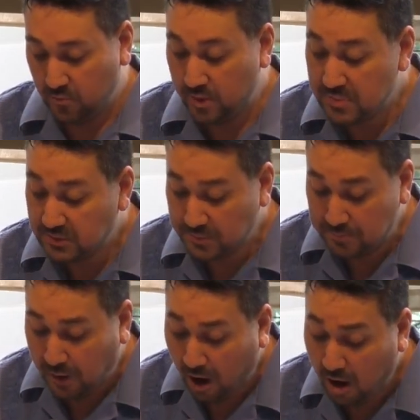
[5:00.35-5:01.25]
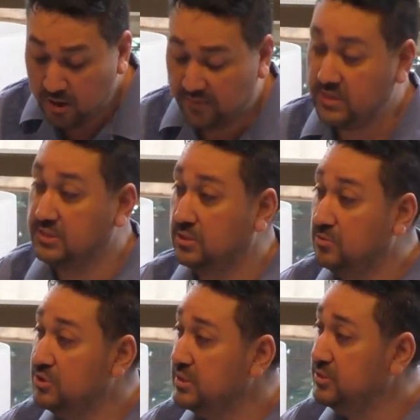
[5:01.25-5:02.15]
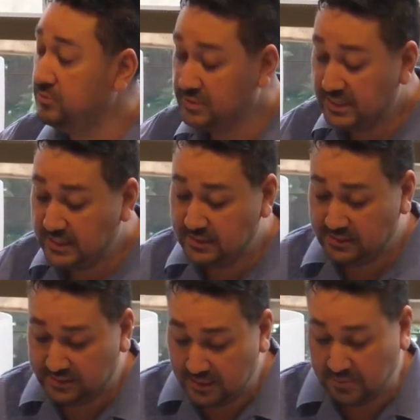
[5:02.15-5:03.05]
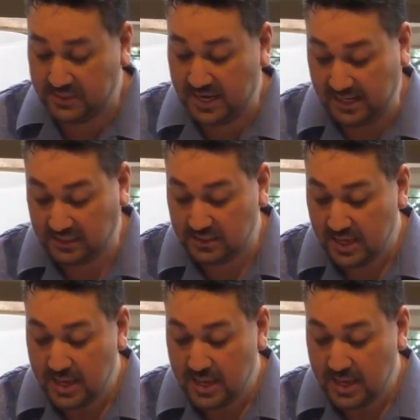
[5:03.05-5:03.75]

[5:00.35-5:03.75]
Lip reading: We must be part of the solution to destigmatize